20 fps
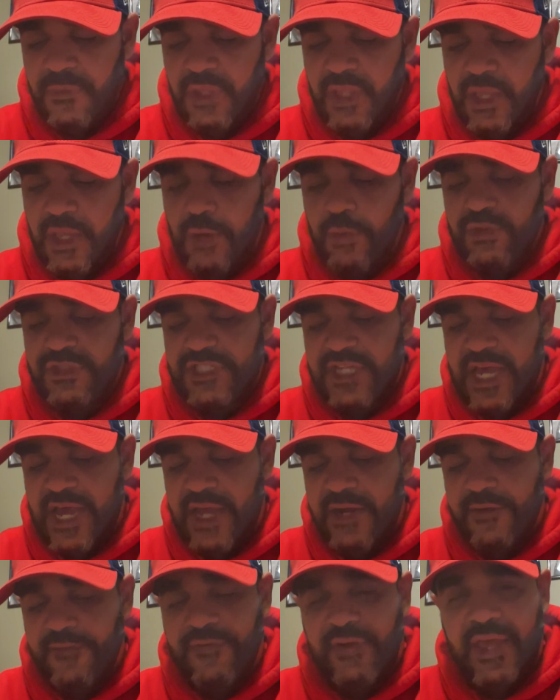it was
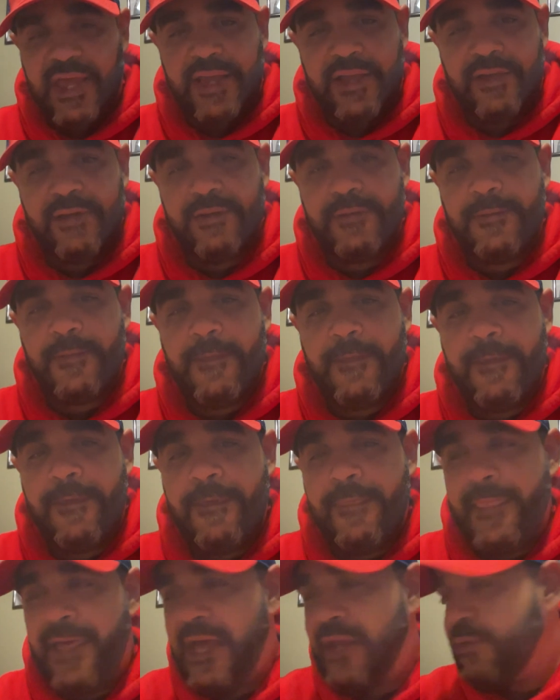kind of like,
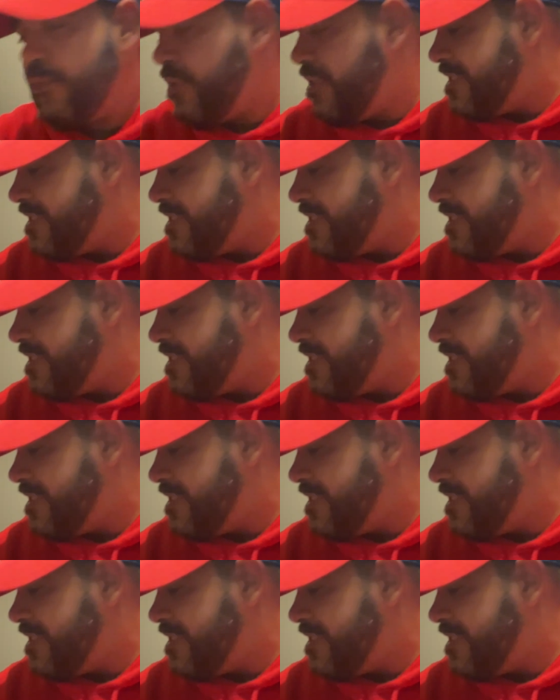I don't want